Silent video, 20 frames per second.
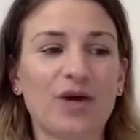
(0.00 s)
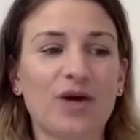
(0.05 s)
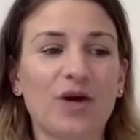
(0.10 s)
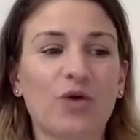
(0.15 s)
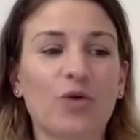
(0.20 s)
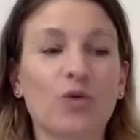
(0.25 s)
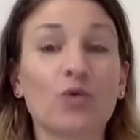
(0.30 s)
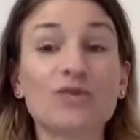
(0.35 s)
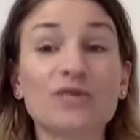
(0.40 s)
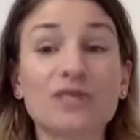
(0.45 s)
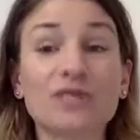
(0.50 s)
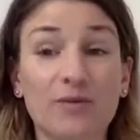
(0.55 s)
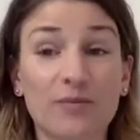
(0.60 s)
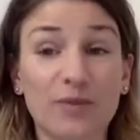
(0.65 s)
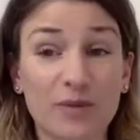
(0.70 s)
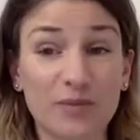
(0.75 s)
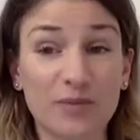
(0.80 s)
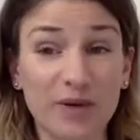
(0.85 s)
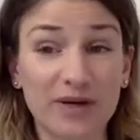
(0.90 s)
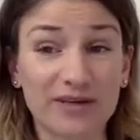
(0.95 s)
Also,
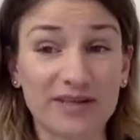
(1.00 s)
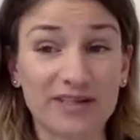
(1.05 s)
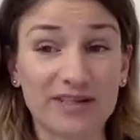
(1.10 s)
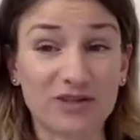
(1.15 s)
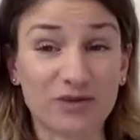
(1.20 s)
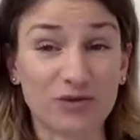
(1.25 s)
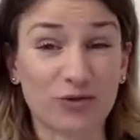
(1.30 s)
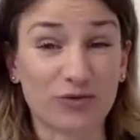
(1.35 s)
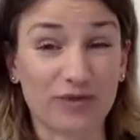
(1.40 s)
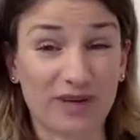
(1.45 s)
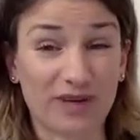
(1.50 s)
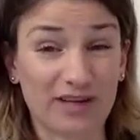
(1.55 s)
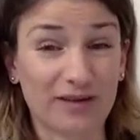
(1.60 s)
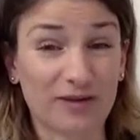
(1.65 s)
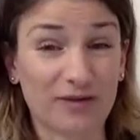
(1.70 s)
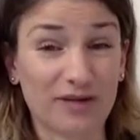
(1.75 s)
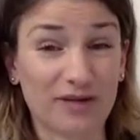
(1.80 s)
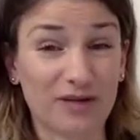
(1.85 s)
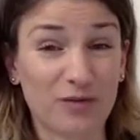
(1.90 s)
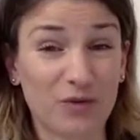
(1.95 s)
my periods are not
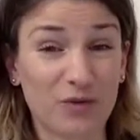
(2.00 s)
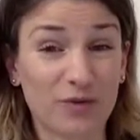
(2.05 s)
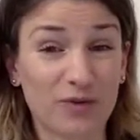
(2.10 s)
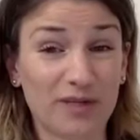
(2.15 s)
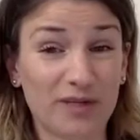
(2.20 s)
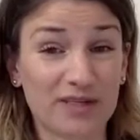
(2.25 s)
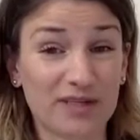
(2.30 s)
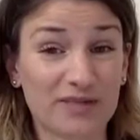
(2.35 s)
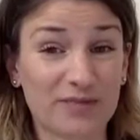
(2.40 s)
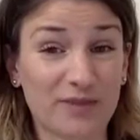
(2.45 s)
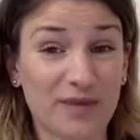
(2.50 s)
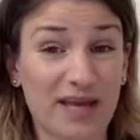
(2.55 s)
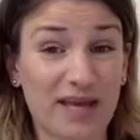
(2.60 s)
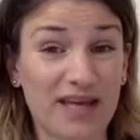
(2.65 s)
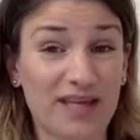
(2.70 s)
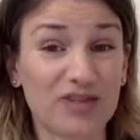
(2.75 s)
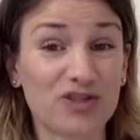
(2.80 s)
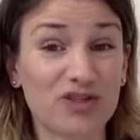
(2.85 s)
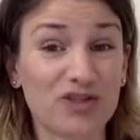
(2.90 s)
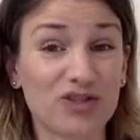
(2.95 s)
regular anymore because of my
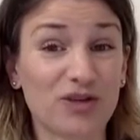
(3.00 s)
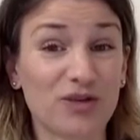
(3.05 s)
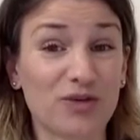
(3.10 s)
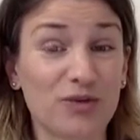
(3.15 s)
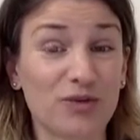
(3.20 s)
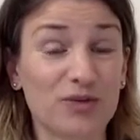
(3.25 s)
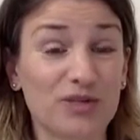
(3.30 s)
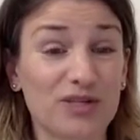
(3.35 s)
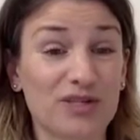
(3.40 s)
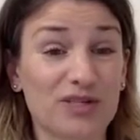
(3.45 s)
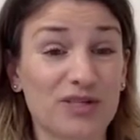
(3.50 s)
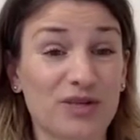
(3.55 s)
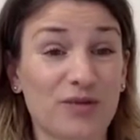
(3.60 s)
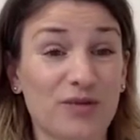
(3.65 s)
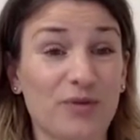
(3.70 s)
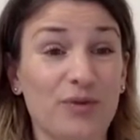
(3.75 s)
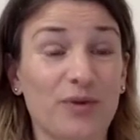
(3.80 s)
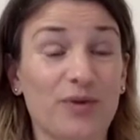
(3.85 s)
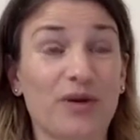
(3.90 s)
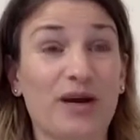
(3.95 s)
age. So
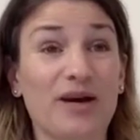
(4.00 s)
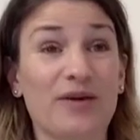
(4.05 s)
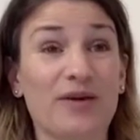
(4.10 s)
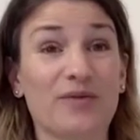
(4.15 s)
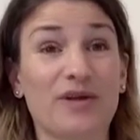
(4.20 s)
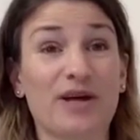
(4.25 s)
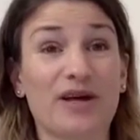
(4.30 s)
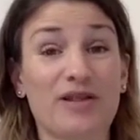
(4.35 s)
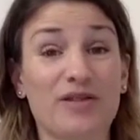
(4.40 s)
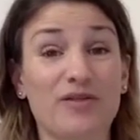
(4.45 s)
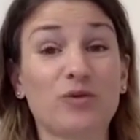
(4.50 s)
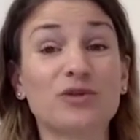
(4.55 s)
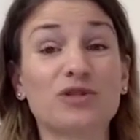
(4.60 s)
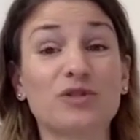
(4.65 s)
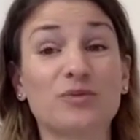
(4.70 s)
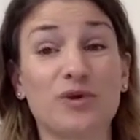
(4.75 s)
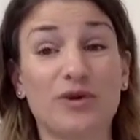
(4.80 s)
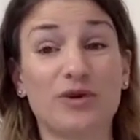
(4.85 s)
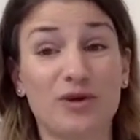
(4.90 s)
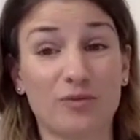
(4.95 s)
I thought
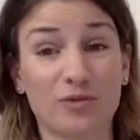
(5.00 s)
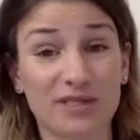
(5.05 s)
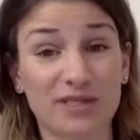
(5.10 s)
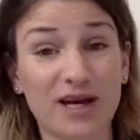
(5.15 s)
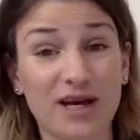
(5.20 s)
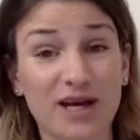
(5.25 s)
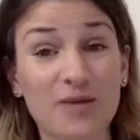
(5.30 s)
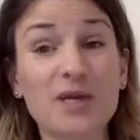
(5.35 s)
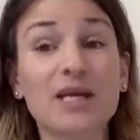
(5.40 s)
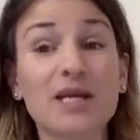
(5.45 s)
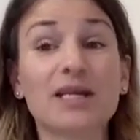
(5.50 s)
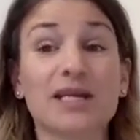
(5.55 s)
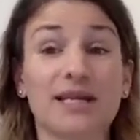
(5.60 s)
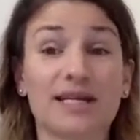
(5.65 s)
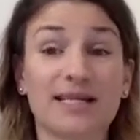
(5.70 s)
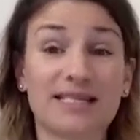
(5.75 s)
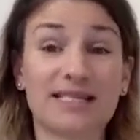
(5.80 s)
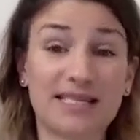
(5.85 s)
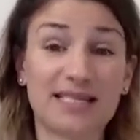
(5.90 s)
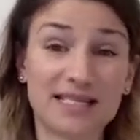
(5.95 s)
a period was coming and then
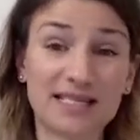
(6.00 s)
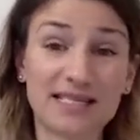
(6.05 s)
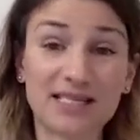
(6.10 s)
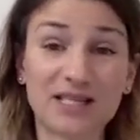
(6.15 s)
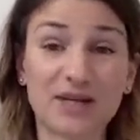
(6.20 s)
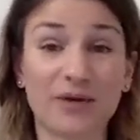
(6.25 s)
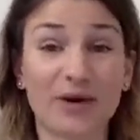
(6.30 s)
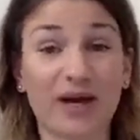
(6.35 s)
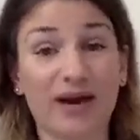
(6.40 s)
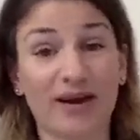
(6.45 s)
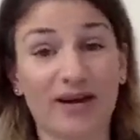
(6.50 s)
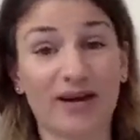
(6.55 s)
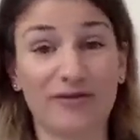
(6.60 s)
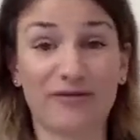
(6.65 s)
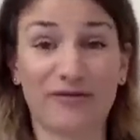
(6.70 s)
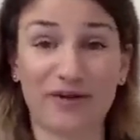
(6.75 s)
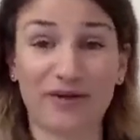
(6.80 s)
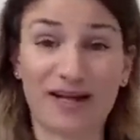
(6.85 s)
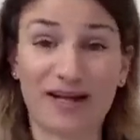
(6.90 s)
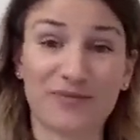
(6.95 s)
it didn't. So I kind
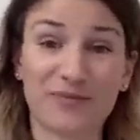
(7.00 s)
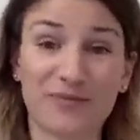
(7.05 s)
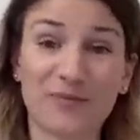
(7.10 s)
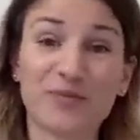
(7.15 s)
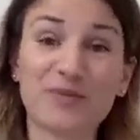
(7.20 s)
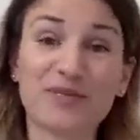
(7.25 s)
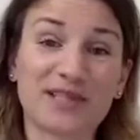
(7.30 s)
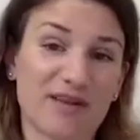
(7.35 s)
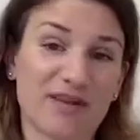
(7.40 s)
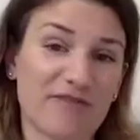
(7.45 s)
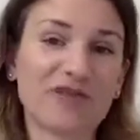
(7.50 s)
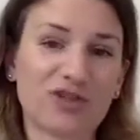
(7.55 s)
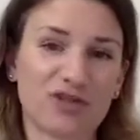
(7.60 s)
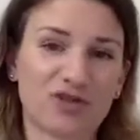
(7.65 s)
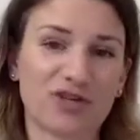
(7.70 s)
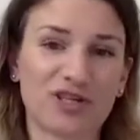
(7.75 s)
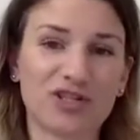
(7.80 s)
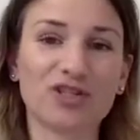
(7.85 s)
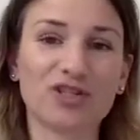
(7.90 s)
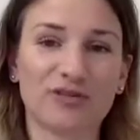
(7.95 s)
of had the slight
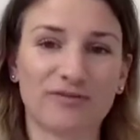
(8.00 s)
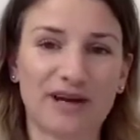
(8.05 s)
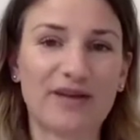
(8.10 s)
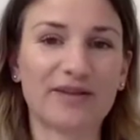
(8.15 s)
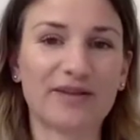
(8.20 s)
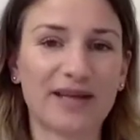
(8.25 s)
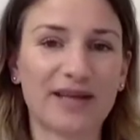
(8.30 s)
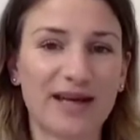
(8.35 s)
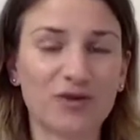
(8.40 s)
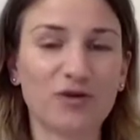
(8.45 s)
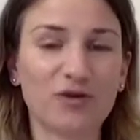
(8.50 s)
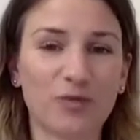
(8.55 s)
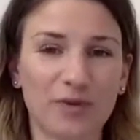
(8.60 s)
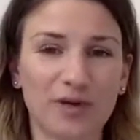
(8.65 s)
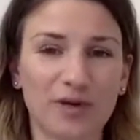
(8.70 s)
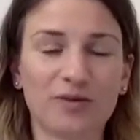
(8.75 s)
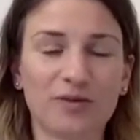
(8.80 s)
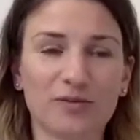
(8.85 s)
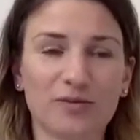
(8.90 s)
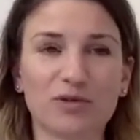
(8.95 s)
frustration around that, not
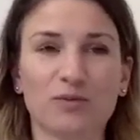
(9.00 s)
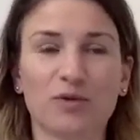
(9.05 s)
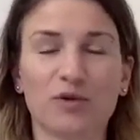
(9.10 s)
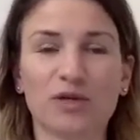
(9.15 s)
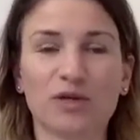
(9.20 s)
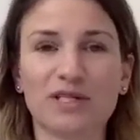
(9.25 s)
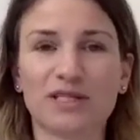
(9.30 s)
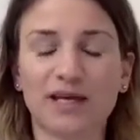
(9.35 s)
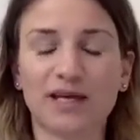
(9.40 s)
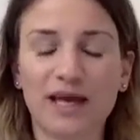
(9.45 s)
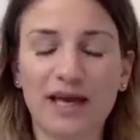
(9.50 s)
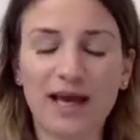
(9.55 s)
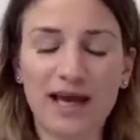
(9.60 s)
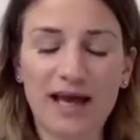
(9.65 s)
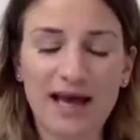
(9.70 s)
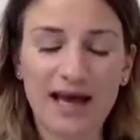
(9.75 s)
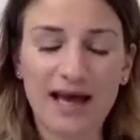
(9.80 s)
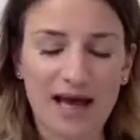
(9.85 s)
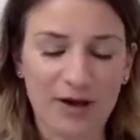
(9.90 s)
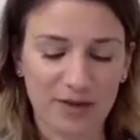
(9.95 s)
being able to monitor
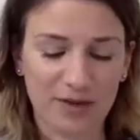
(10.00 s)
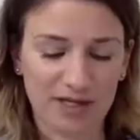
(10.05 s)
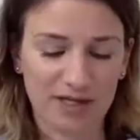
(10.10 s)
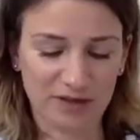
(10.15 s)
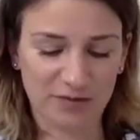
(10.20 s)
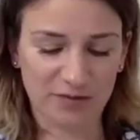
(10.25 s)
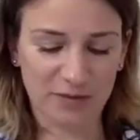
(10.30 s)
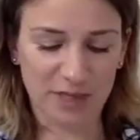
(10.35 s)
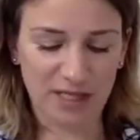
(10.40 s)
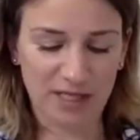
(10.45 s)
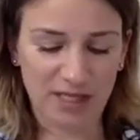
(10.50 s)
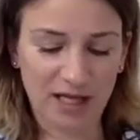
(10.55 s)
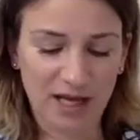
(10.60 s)
how things have been.